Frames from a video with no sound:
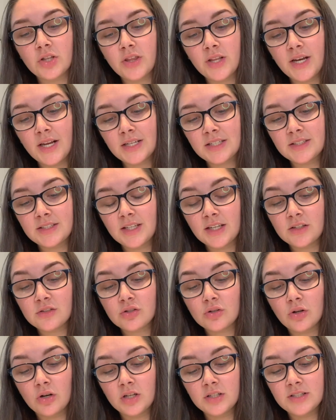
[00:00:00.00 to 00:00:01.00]
the next six
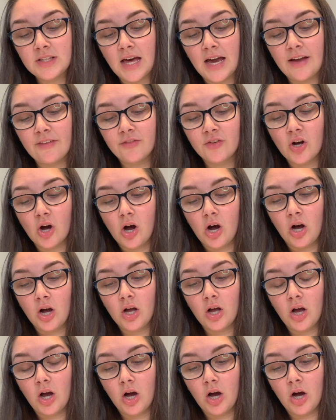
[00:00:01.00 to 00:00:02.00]
colours that I've
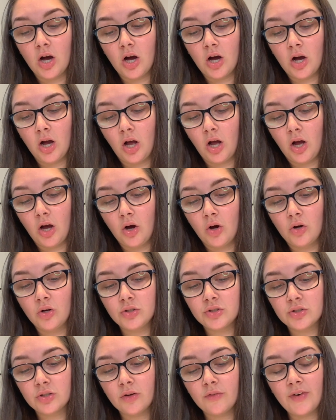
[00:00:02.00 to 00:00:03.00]
got are
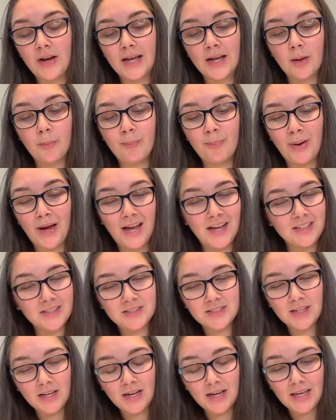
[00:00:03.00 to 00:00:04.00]
all sort of like a
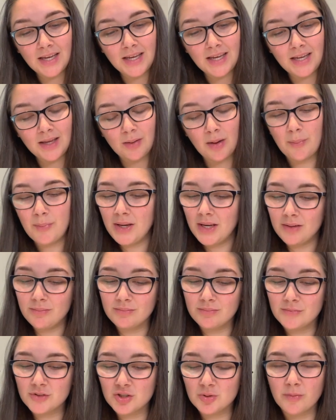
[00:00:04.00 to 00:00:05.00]
pastel-y, I
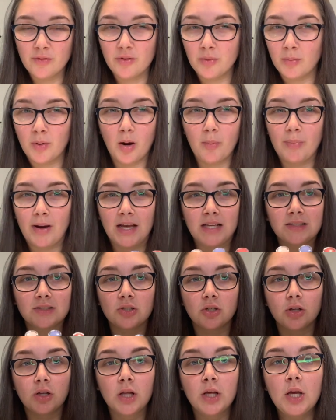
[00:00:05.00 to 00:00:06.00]
mean, some of them aren't
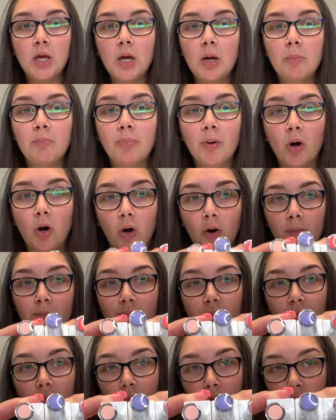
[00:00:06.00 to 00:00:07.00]
pastel, but
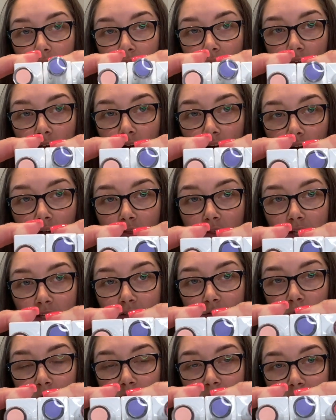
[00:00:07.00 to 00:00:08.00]
they are
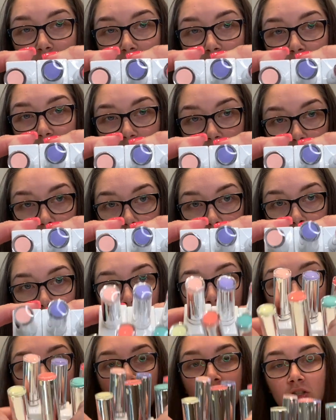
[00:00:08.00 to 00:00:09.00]
these ones here.
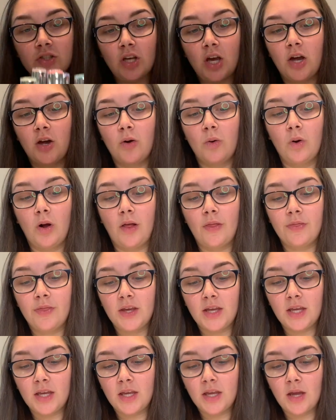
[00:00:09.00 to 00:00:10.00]
So
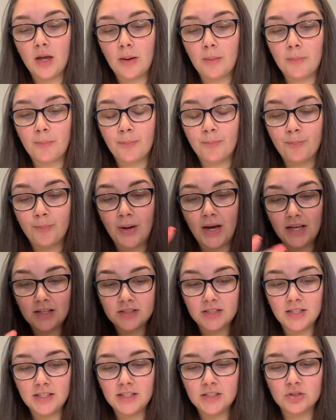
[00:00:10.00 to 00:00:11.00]
the
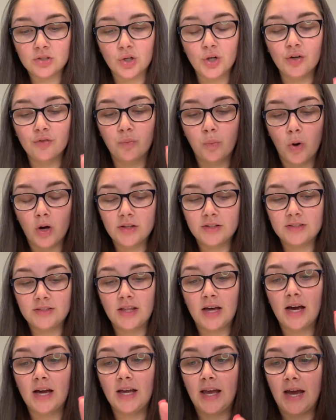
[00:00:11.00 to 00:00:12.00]
pastel-y sort of ones
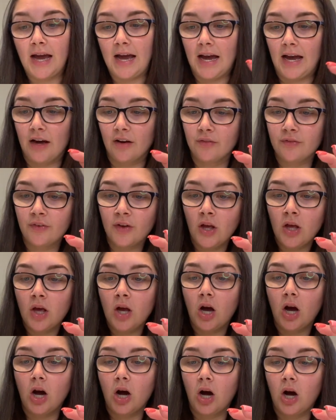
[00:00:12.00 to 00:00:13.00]
that I have
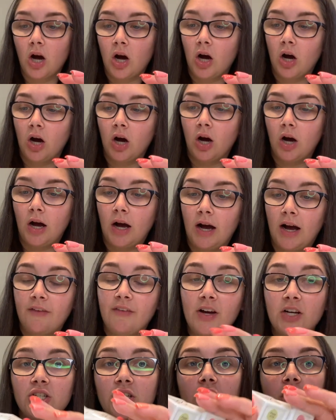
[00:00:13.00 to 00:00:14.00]
are, I've
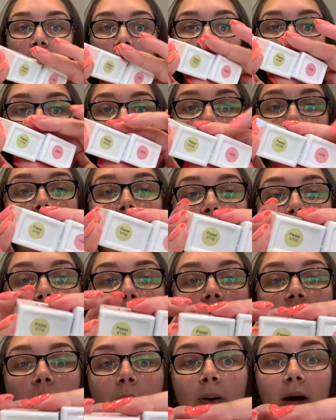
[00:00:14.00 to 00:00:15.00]
actually got two out
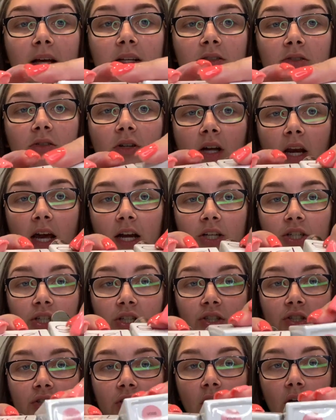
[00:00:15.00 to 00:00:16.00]
of the pastel
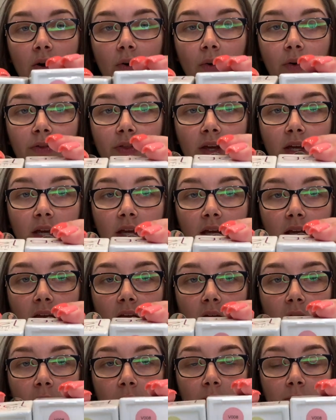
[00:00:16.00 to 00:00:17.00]
collection. So
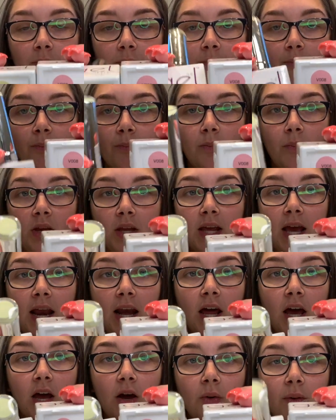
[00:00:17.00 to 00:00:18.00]
the
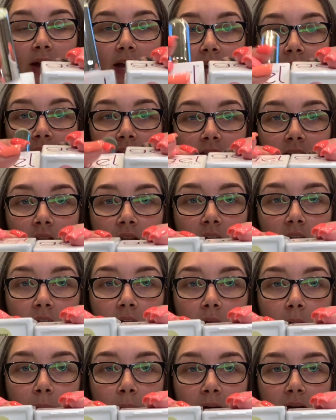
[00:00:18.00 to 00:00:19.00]
yellow is
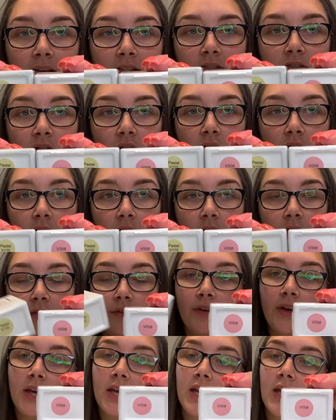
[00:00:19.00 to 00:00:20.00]
the pastel
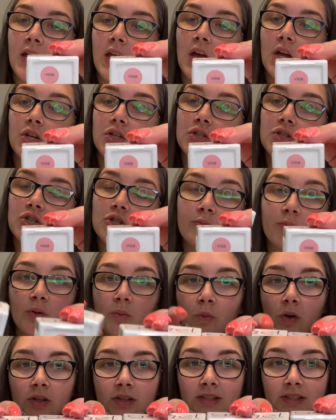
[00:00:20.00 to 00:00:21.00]

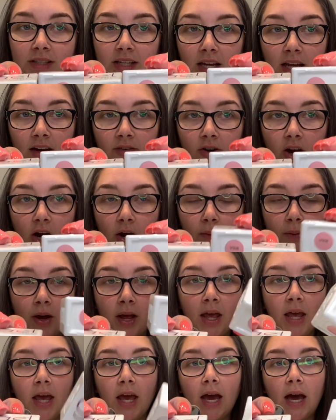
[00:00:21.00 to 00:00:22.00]
V110,
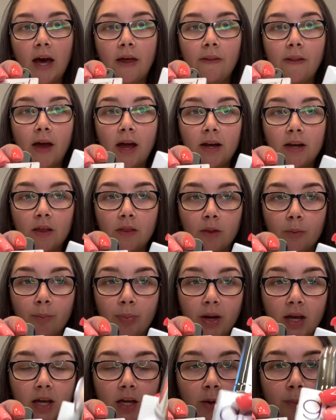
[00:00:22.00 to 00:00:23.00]
and then the
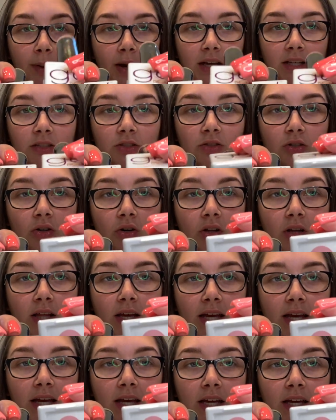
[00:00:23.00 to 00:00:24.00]
pink
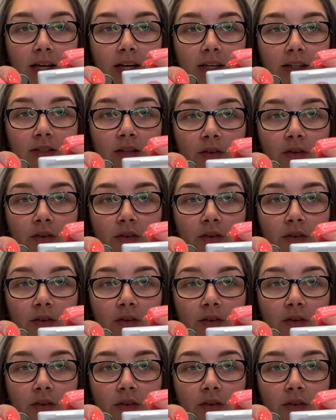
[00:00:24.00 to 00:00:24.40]
pastel is